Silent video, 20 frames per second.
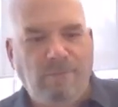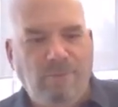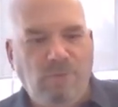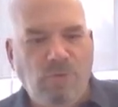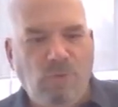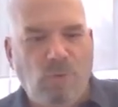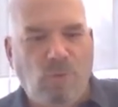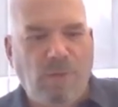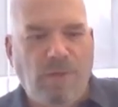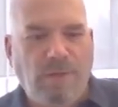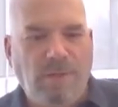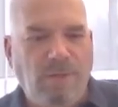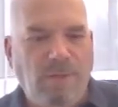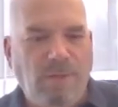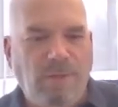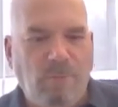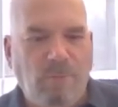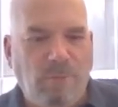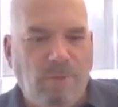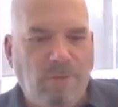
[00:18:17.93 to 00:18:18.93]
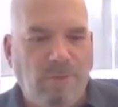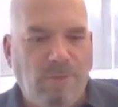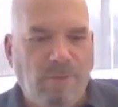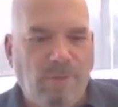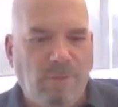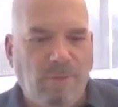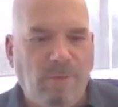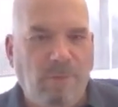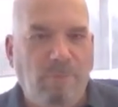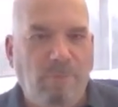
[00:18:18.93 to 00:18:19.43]
joined in with
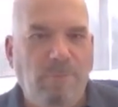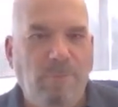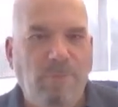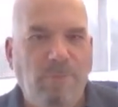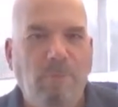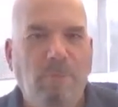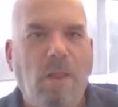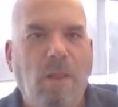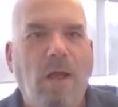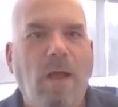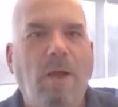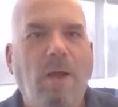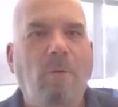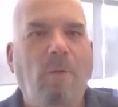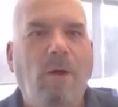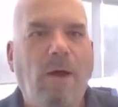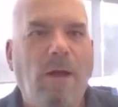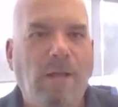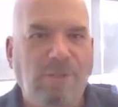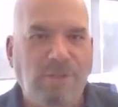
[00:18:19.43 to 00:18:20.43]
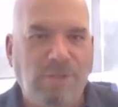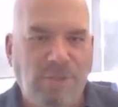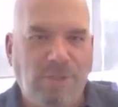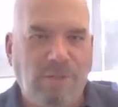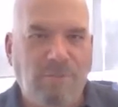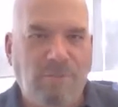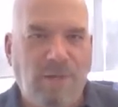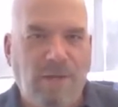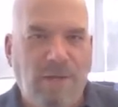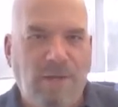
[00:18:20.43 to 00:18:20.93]
the Block Watch
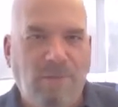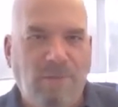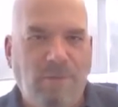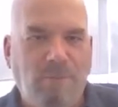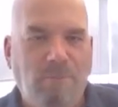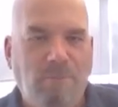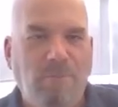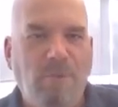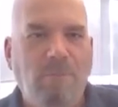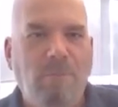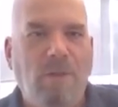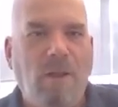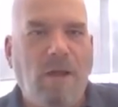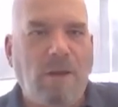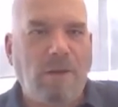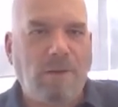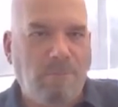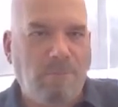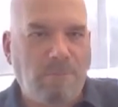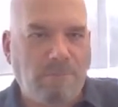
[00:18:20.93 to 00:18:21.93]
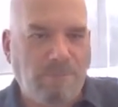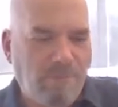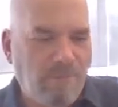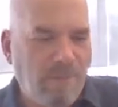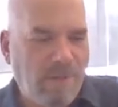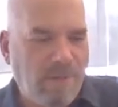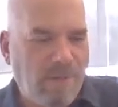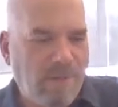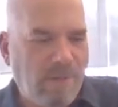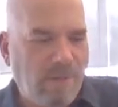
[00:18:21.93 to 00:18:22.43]
in the Block
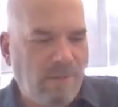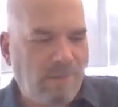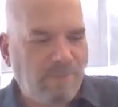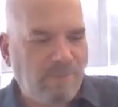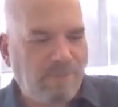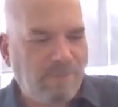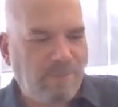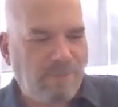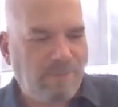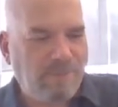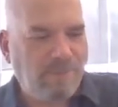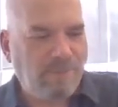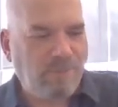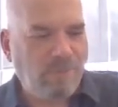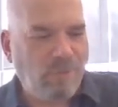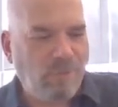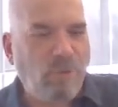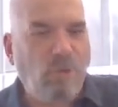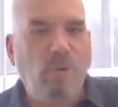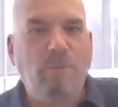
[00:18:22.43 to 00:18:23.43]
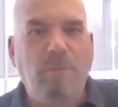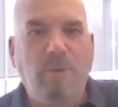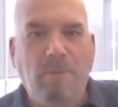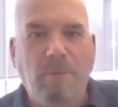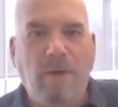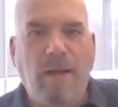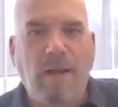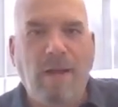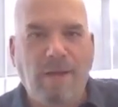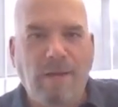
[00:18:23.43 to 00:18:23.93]
group in
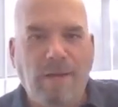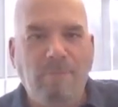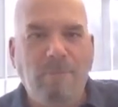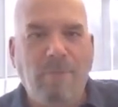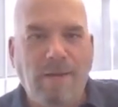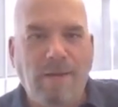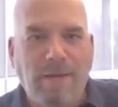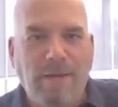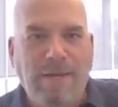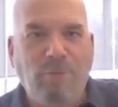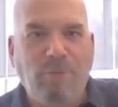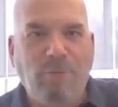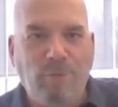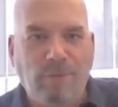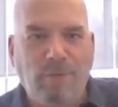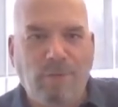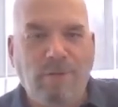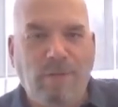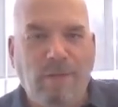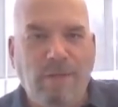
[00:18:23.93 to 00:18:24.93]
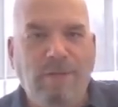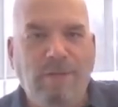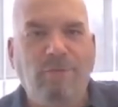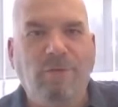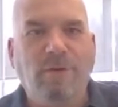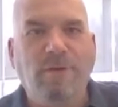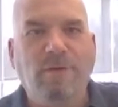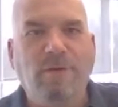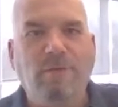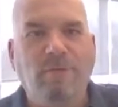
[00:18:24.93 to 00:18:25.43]
my neighborhood.
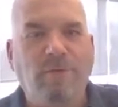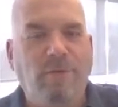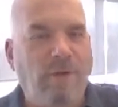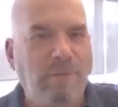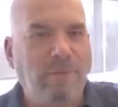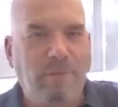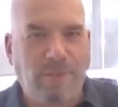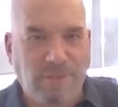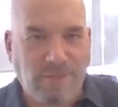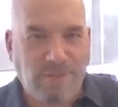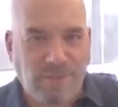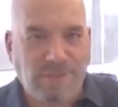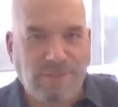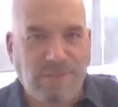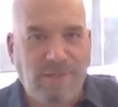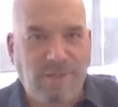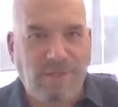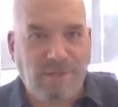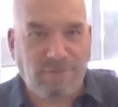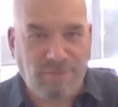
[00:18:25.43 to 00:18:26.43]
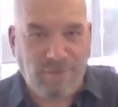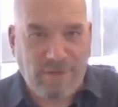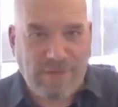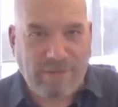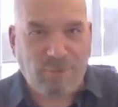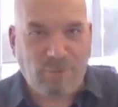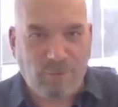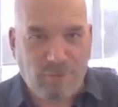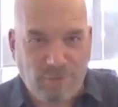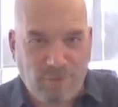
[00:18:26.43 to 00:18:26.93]
Cleveland is very much a city of
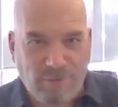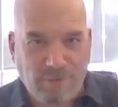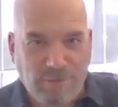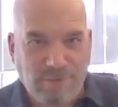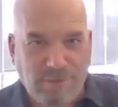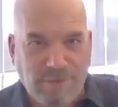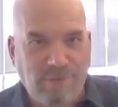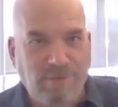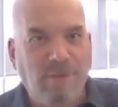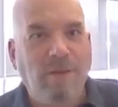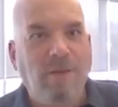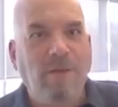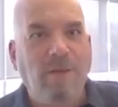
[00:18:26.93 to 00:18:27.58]
neighborhoods, and